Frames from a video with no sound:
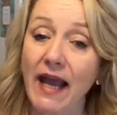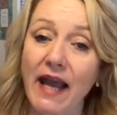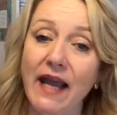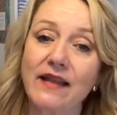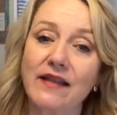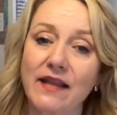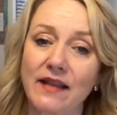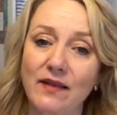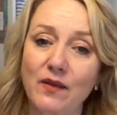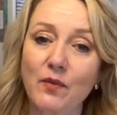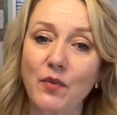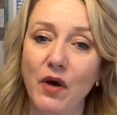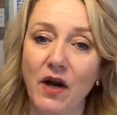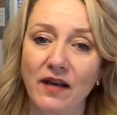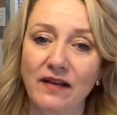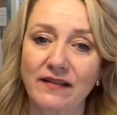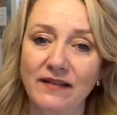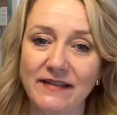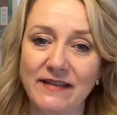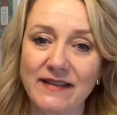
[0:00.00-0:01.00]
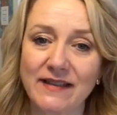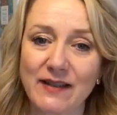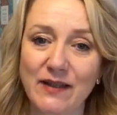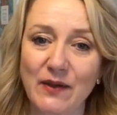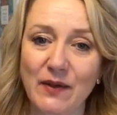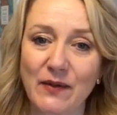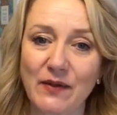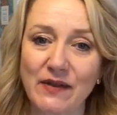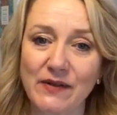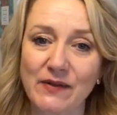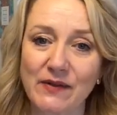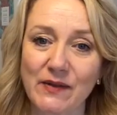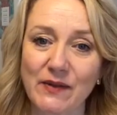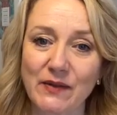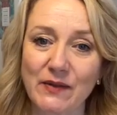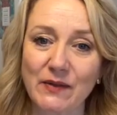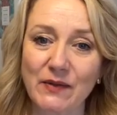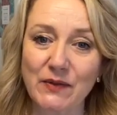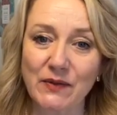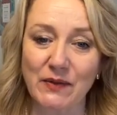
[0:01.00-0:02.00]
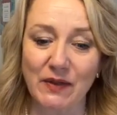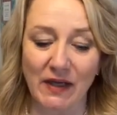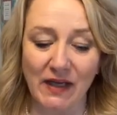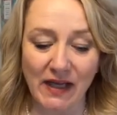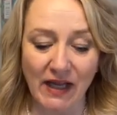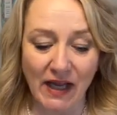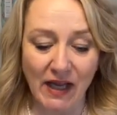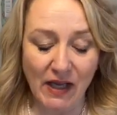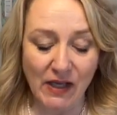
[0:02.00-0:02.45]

and then the product, that's included.